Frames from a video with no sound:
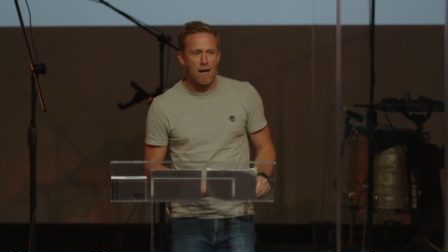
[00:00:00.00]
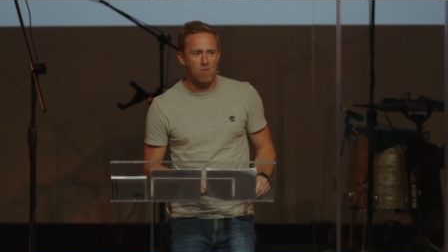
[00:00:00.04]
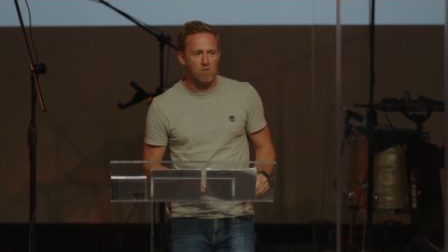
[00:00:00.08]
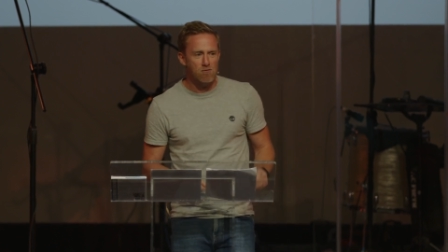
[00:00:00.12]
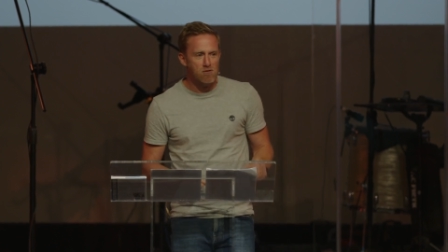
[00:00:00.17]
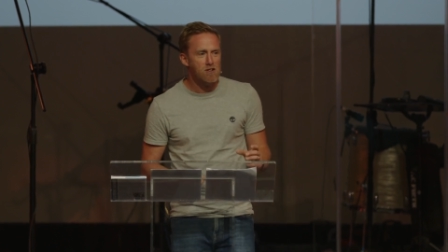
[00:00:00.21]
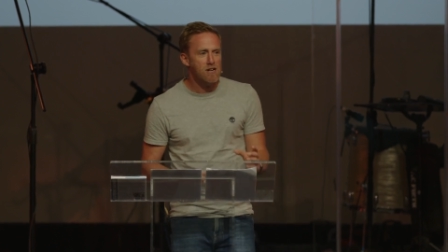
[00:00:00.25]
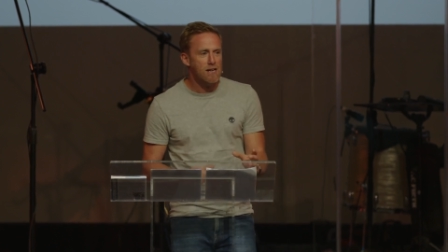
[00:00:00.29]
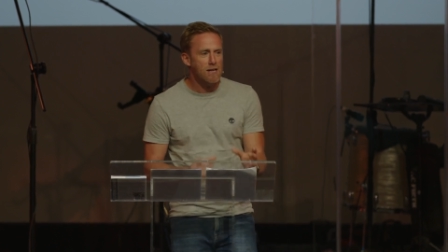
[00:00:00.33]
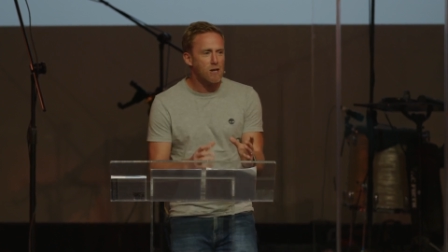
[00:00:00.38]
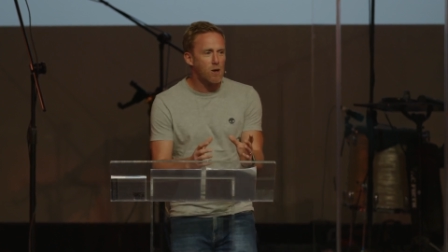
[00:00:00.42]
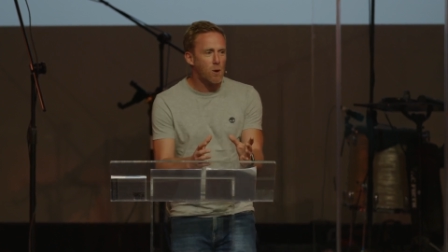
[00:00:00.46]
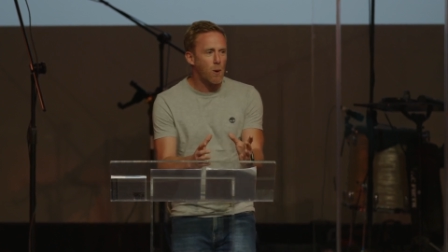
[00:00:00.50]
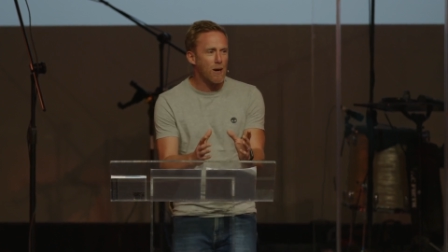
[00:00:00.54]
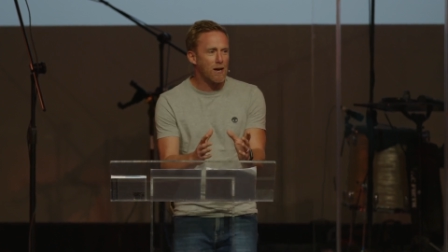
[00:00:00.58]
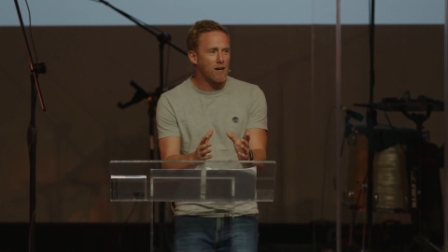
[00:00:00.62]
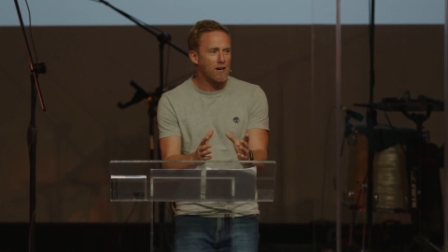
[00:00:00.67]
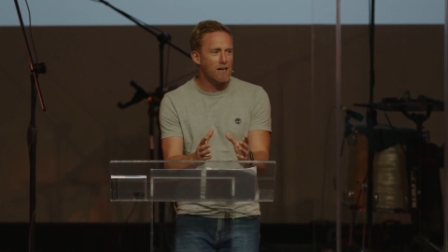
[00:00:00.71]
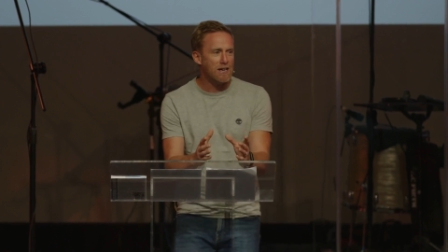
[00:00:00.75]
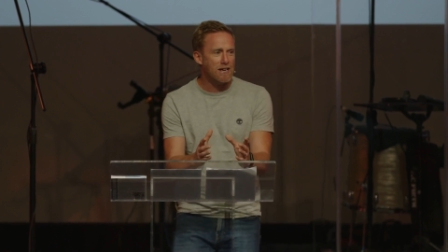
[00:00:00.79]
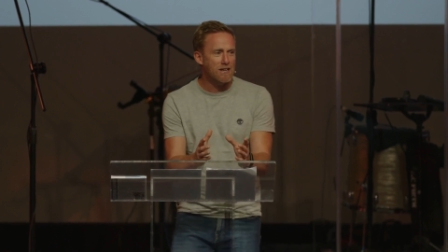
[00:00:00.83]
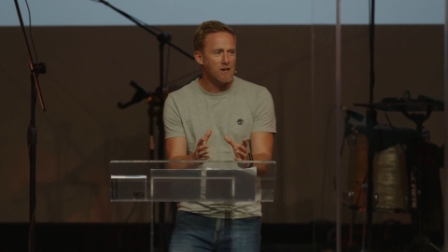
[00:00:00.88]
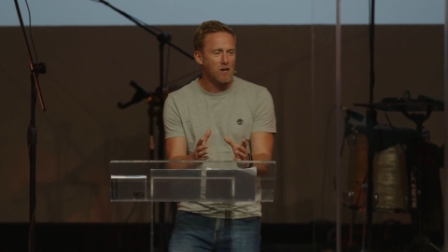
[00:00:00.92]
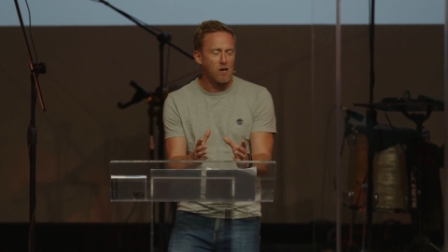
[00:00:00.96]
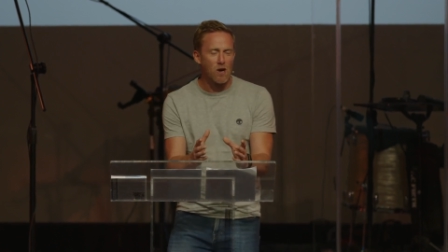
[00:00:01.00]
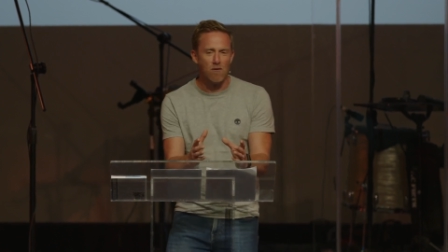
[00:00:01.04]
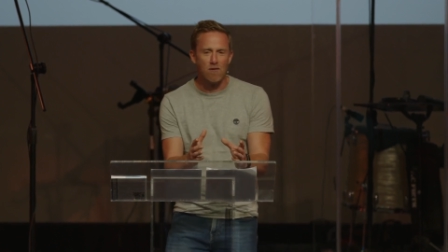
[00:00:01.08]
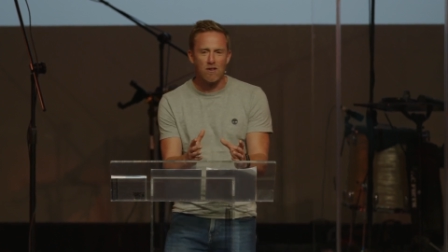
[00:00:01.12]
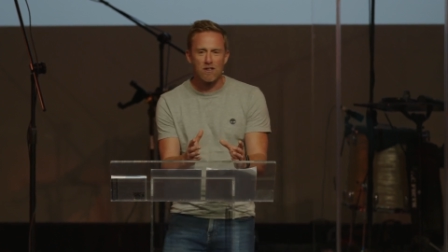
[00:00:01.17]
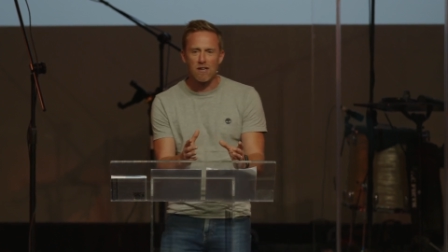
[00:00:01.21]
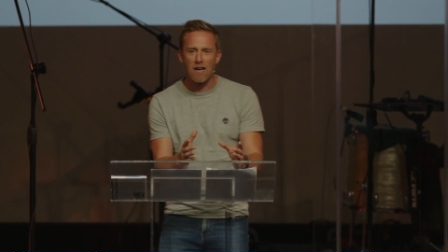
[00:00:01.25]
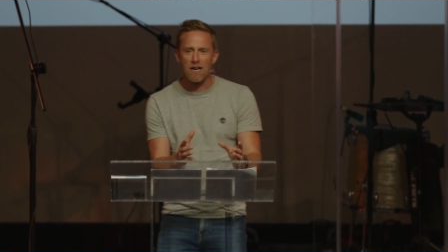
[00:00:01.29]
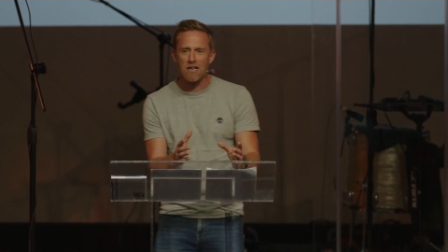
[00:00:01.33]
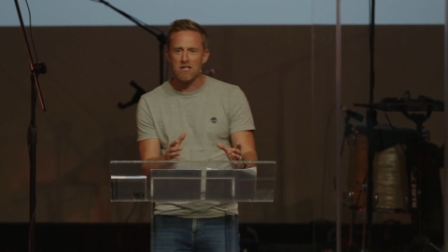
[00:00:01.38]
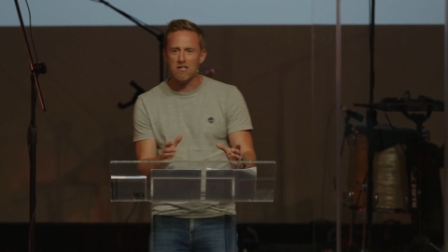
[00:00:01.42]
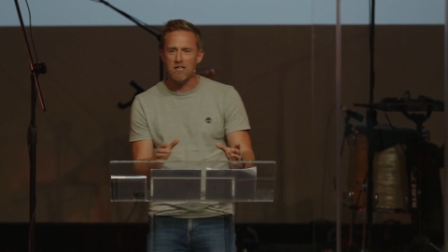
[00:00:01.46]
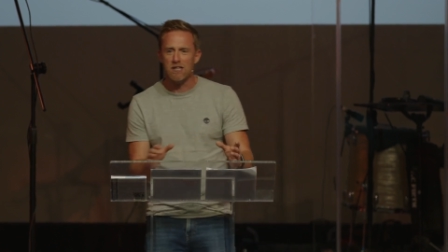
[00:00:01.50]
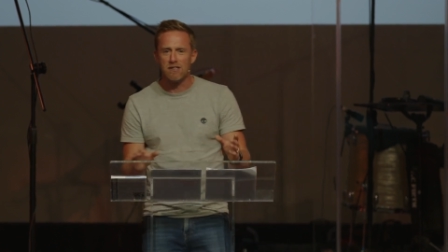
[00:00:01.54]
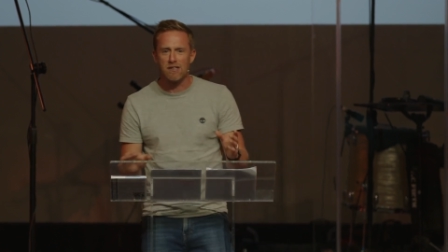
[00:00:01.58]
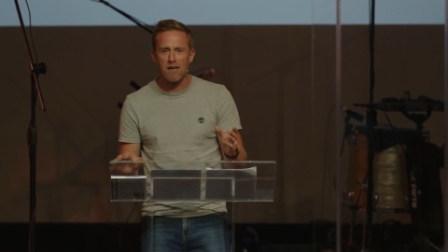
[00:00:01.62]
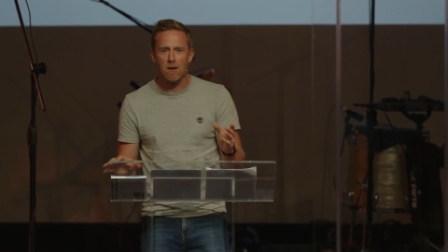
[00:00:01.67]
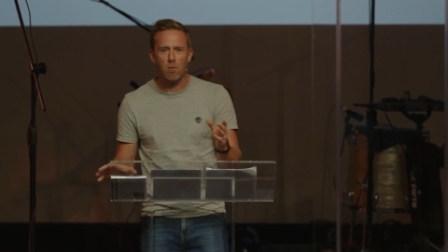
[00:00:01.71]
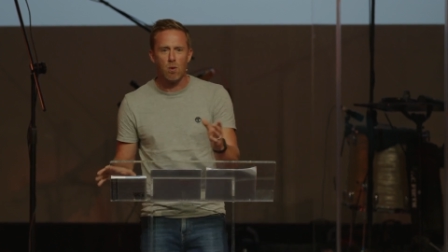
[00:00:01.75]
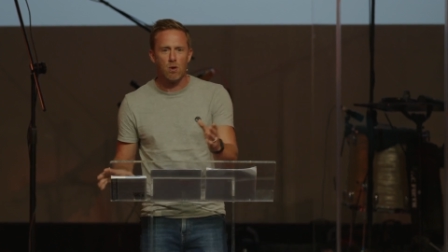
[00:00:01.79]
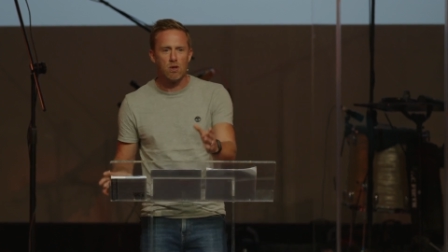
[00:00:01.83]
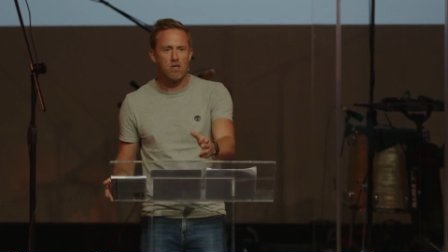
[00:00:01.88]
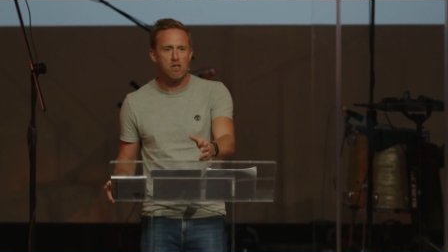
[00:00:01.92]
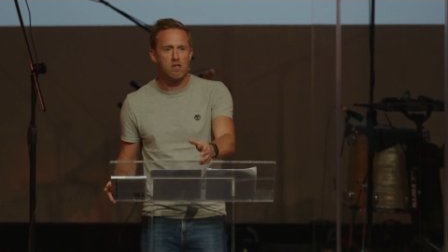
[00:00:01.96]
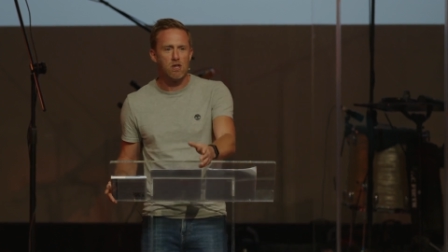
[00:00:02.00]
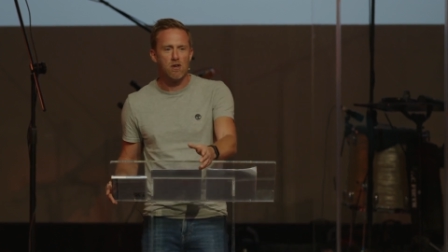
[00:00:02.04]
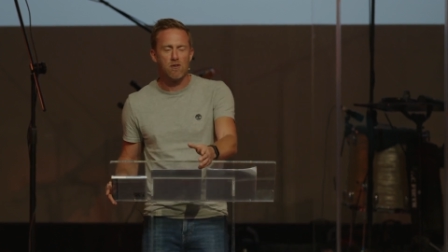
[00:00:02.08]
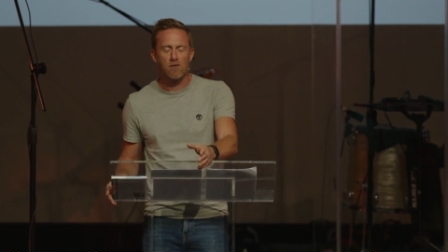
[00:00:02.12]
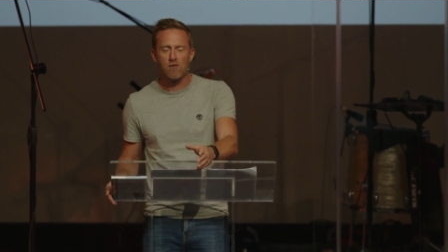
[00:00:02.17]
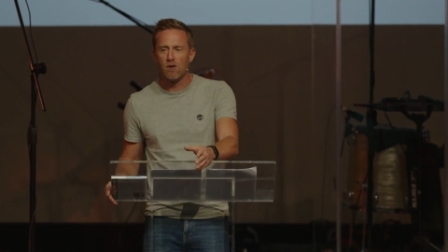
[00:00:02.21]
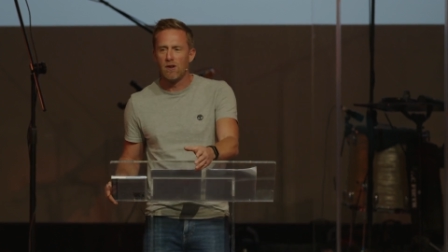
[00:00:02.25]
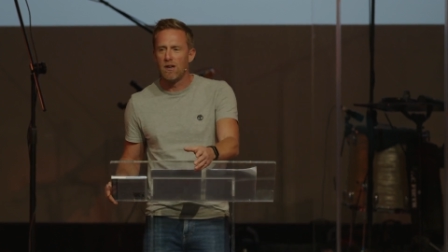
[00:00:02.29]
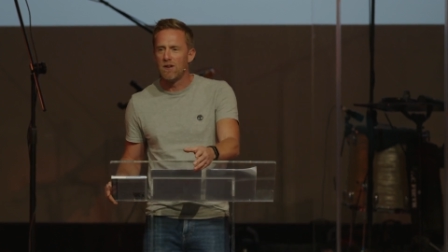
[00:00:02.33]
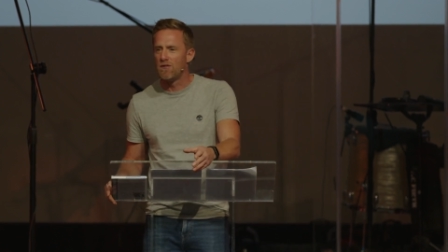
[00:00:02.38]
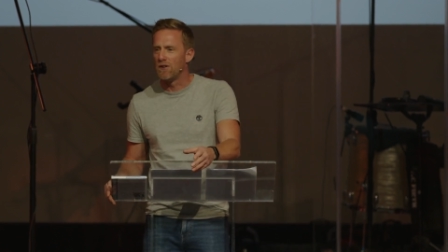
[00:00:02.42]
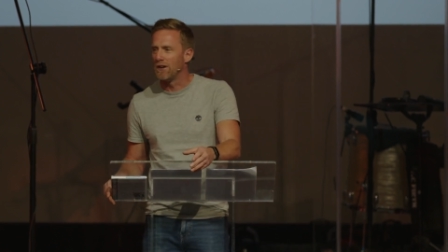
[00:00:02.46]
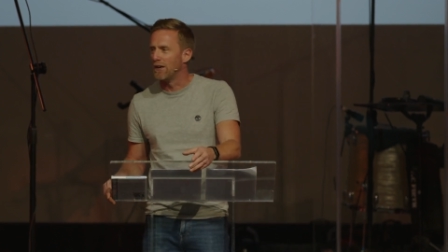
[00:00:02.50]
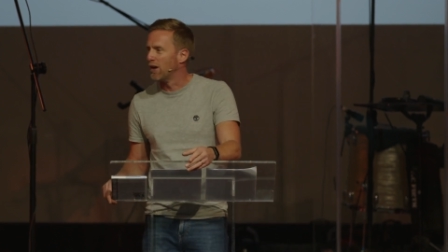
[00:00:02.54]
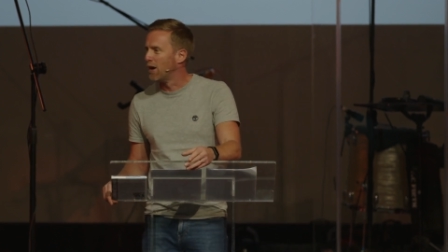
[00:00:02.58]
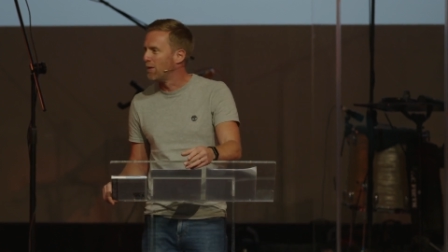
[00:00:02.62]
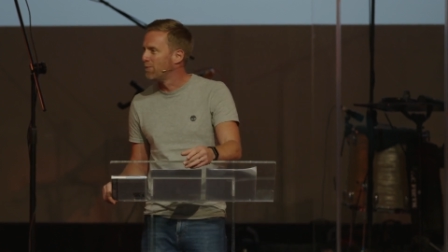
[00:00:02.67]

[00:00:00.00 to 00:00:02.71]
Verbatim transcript: And really quickly in the conversation, he said, what do you do for a living?